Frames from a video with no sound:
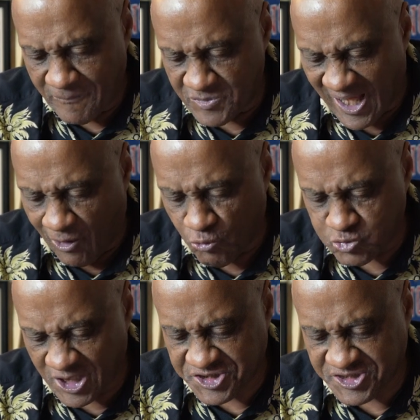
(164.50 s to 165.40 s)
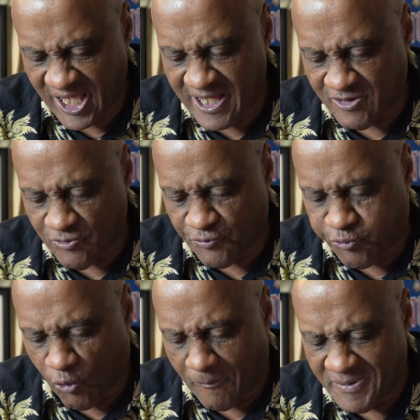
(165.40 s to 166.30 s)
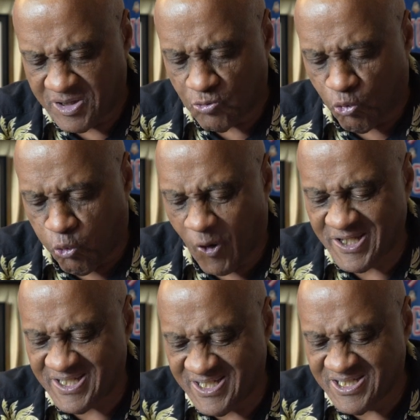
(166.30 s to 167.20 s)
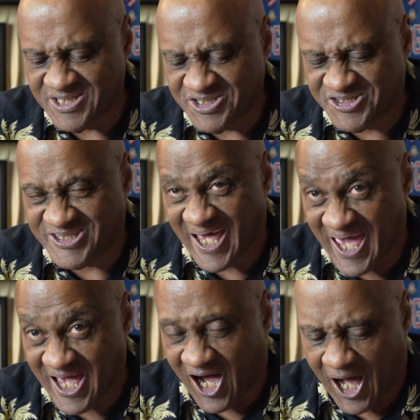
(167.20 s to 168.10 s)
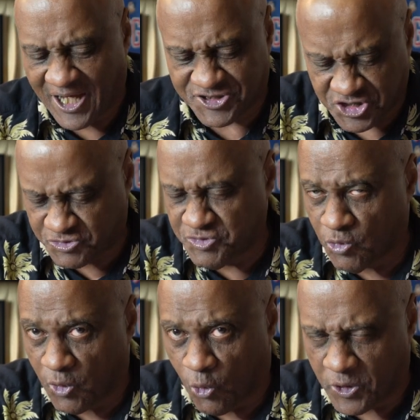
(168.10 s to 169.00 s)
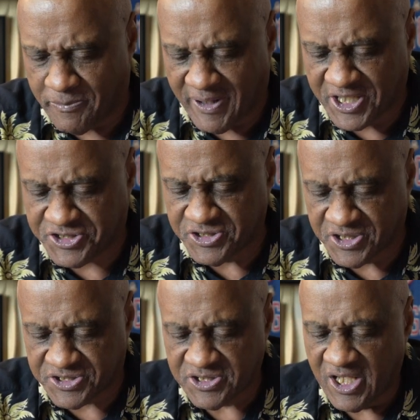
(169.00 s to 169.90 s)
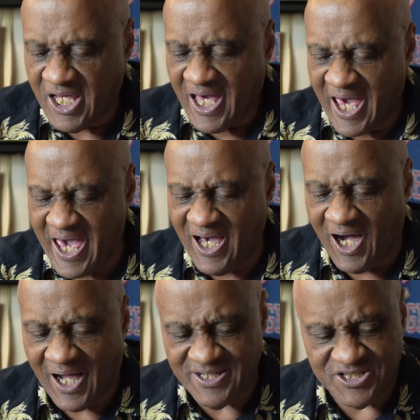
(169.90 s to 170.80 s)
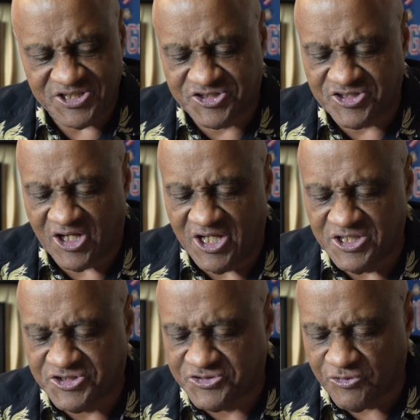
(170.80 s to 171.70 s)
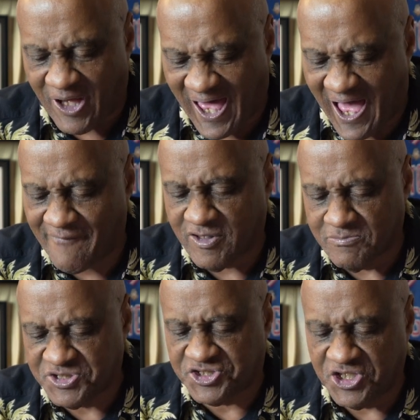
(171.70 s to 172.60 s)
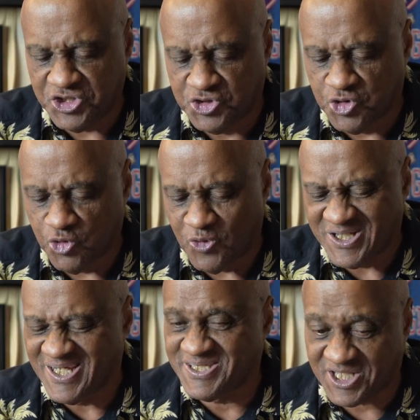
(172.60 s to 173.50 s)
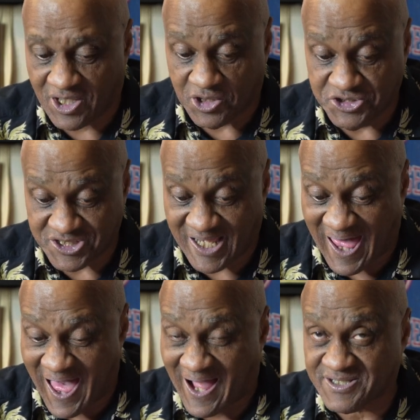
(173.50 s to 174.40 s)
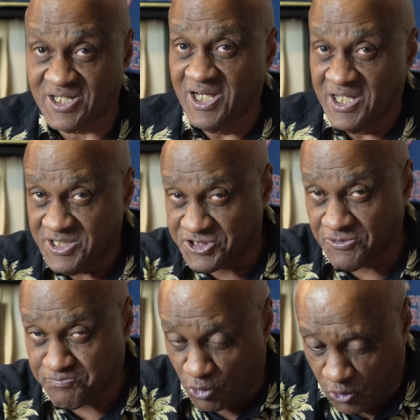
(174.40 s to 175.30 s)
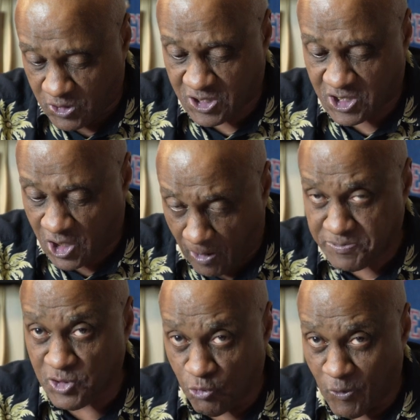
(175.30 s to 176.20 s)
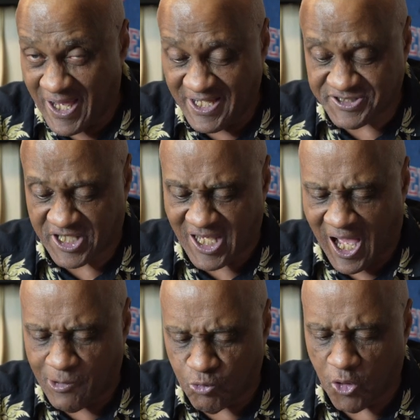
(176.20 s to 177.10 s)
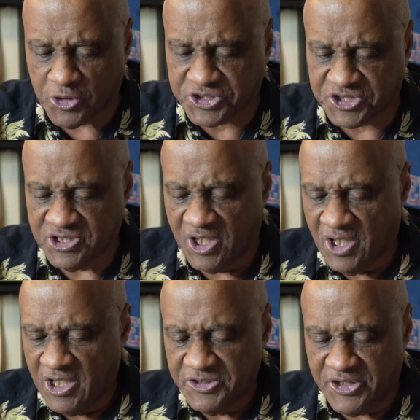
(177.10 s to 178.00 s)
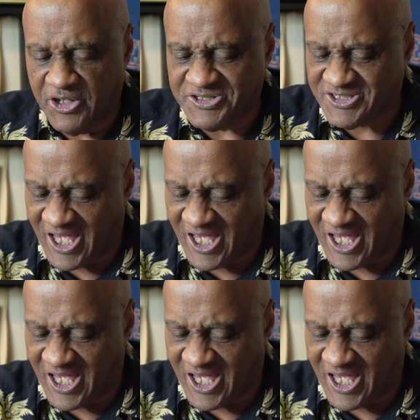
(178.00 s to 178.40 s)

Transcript: let's take for a minute, what is AI, since we know what automation is? AI is having a machine do an intelligent act. There's a couple of ways AI works. There's